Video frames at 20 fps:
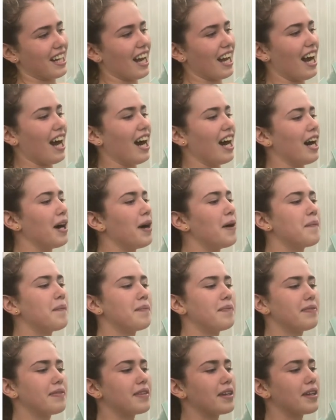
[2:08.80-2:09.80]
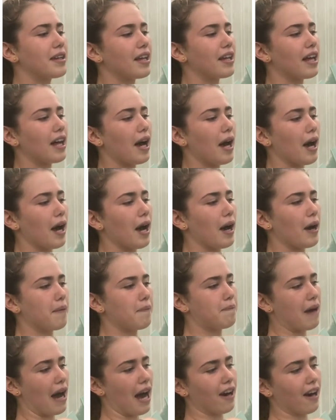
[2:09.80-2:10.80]
Um,
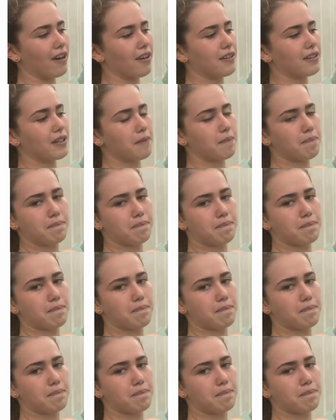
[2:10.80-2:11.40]
about a